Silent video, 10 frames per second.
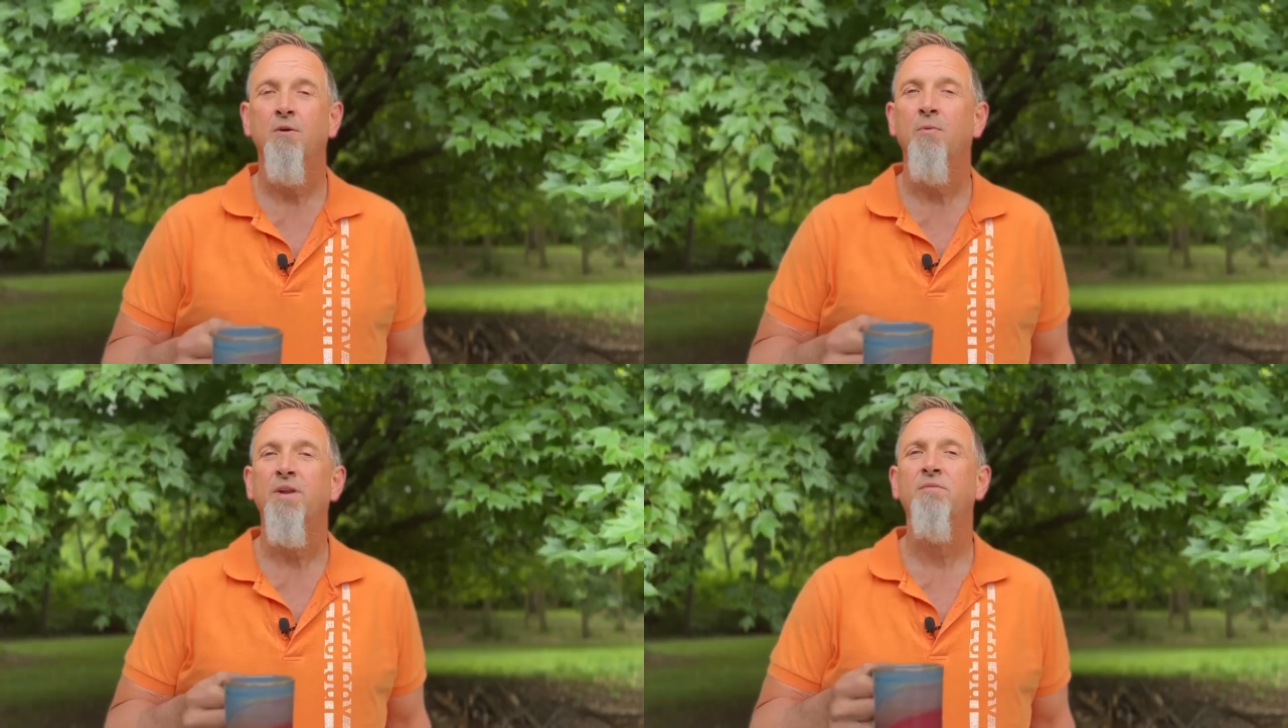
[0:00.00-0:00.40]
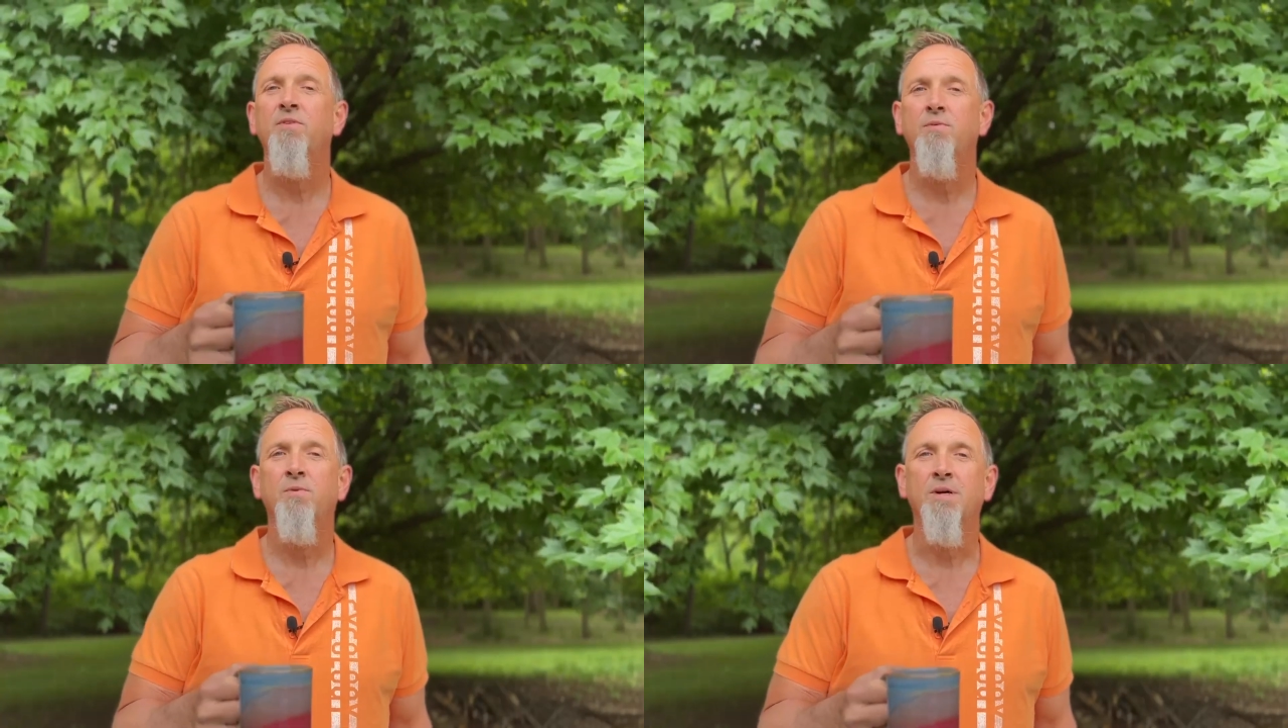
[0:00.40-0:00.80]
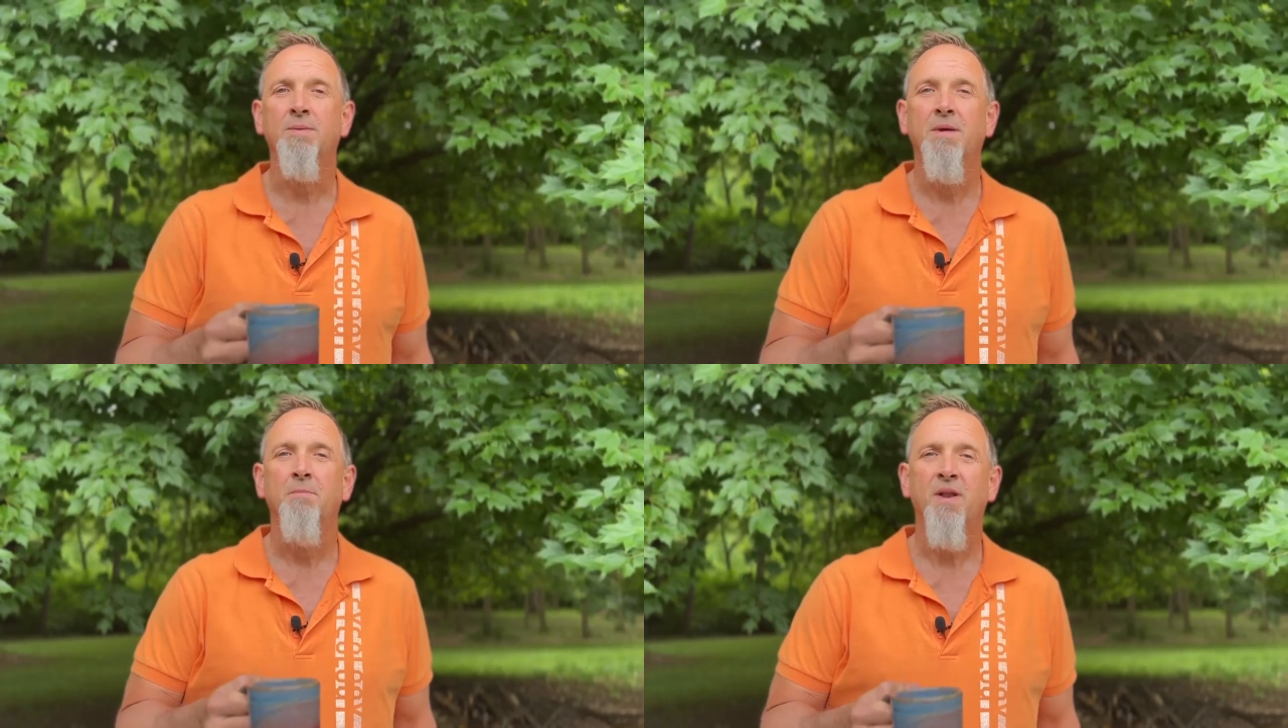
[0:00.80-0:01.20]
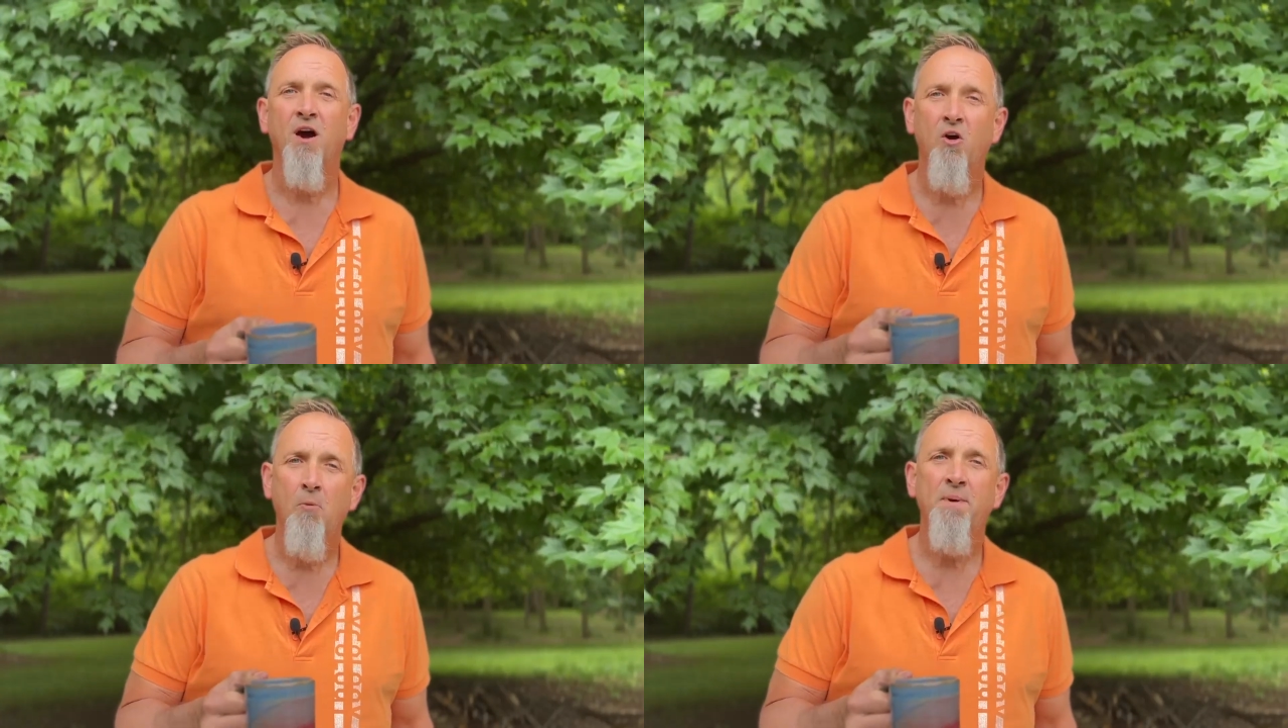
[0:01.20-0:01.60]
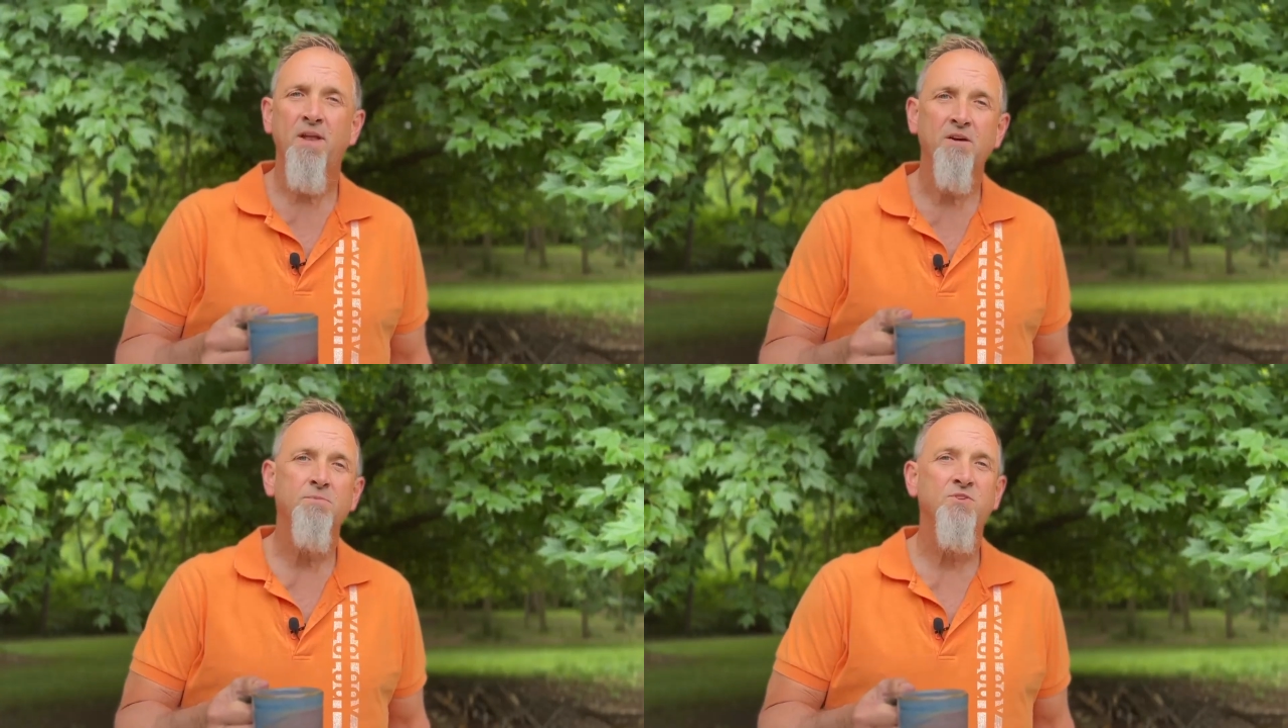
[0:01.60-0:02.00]
whatever you want. But I hope it
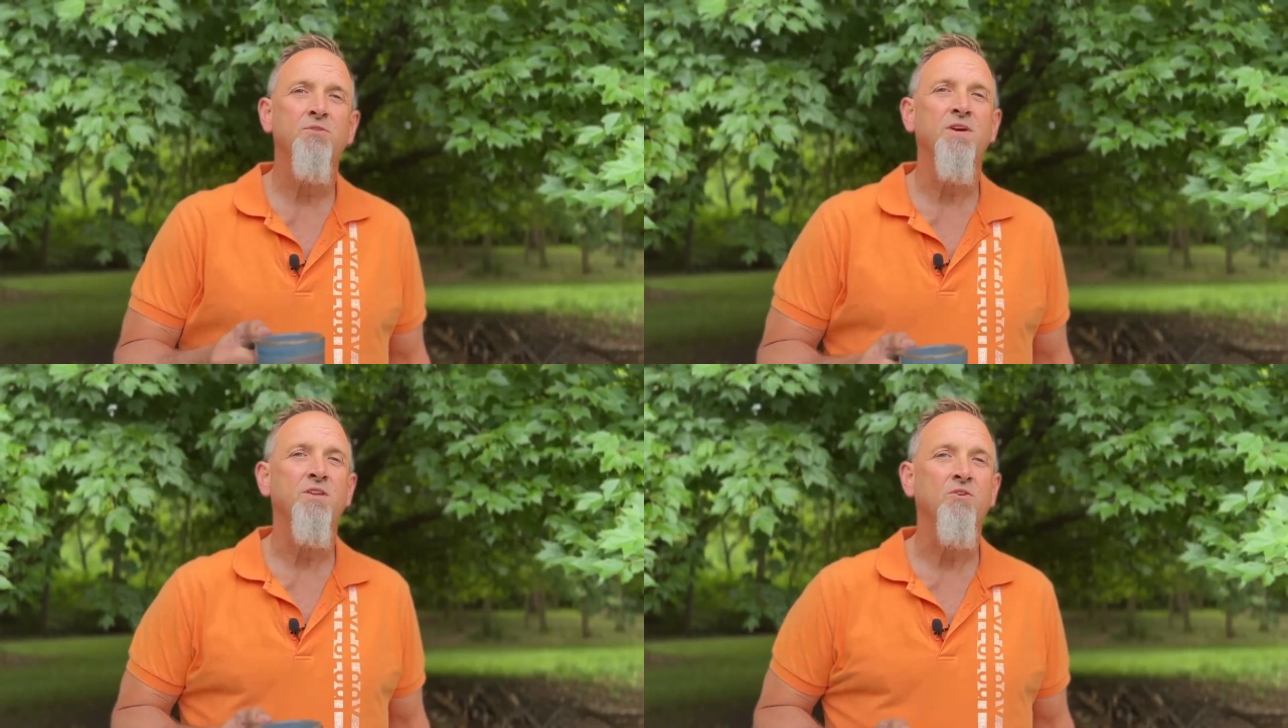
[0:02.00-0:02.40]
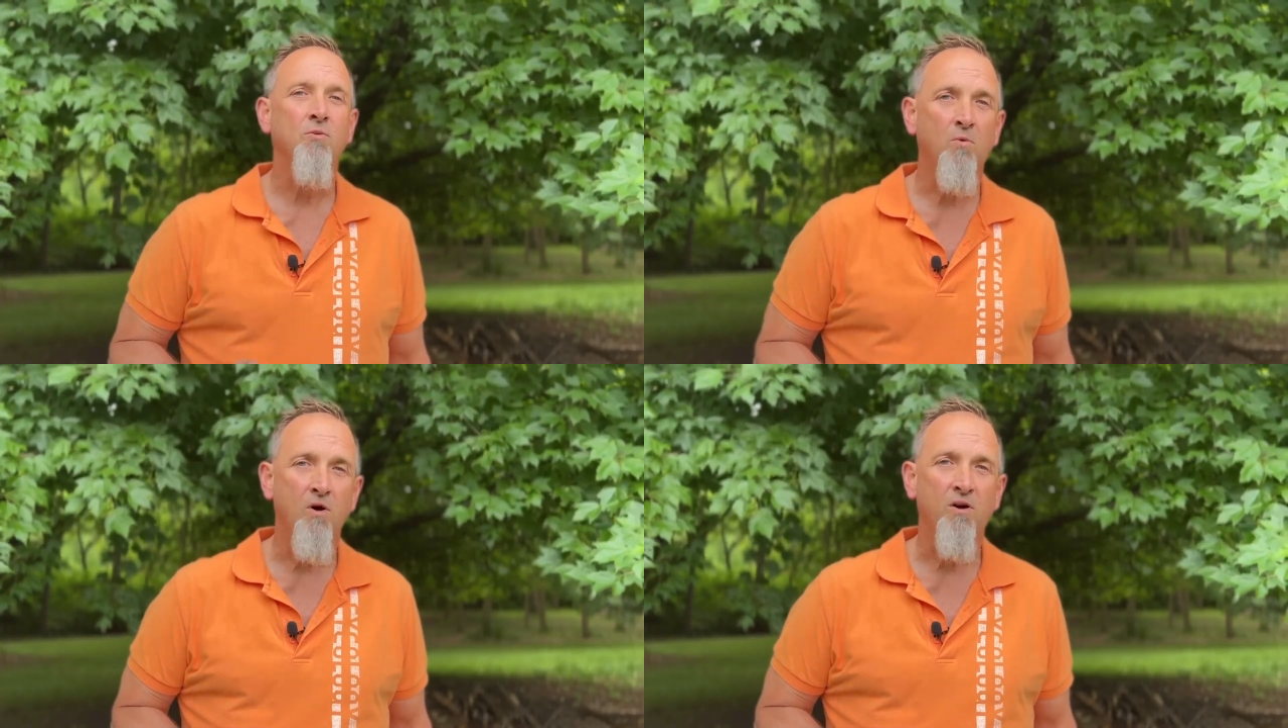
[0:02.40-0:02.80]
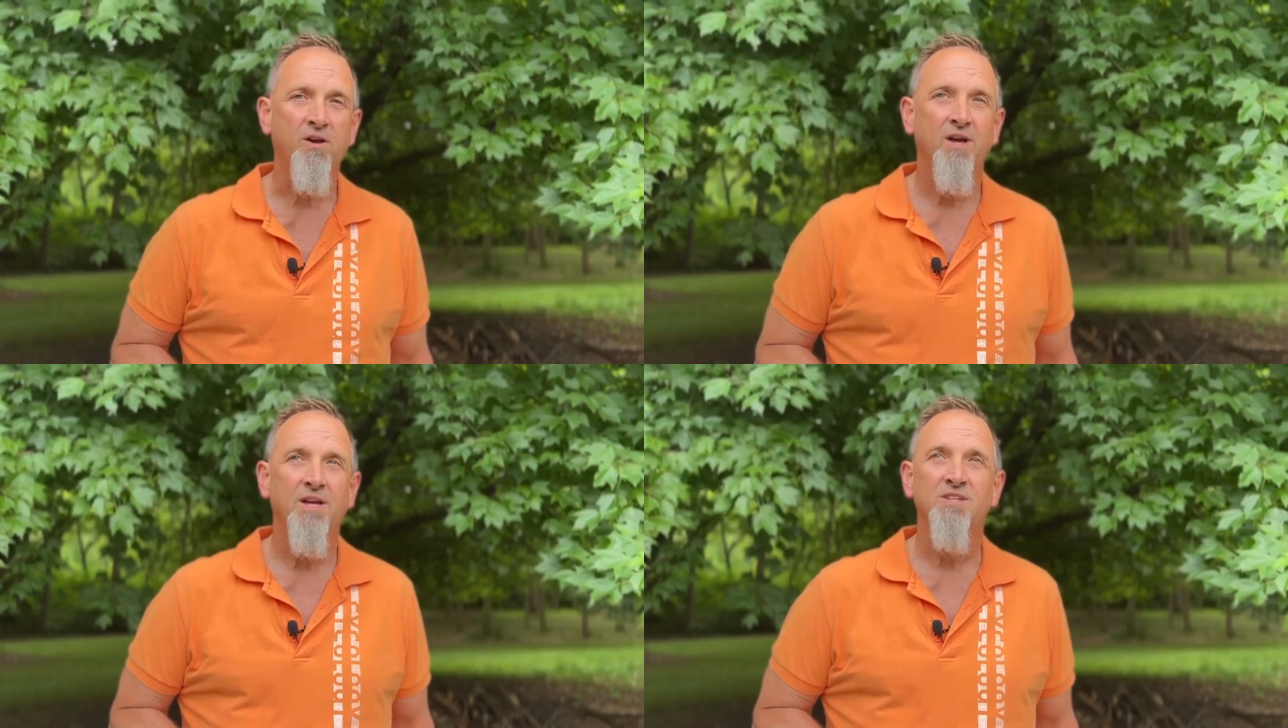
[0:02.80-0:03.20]
helps you in your walk